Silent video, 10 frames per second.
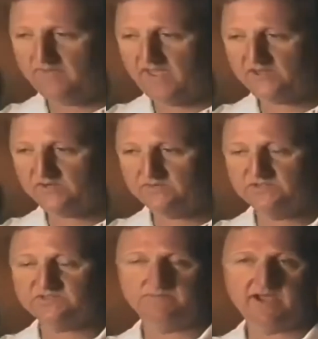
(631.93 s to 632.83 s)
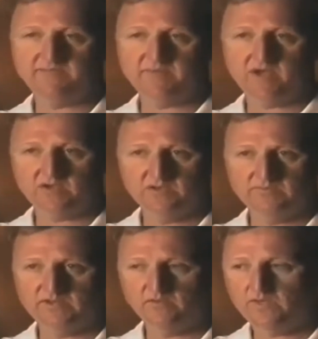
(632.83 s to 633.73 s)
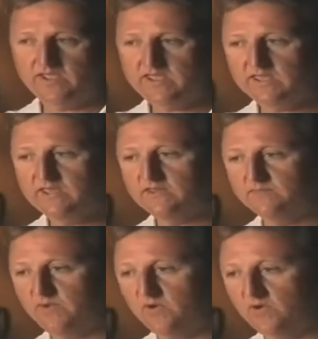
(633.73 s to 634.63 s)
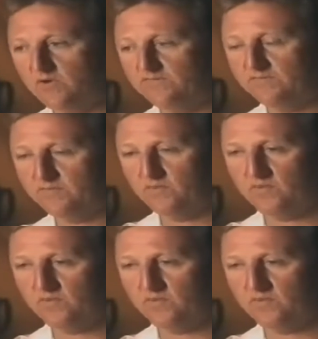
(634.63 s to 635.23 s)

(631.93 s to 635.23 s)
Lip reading: Magic was just mind-boggling, the way he'd get the ball off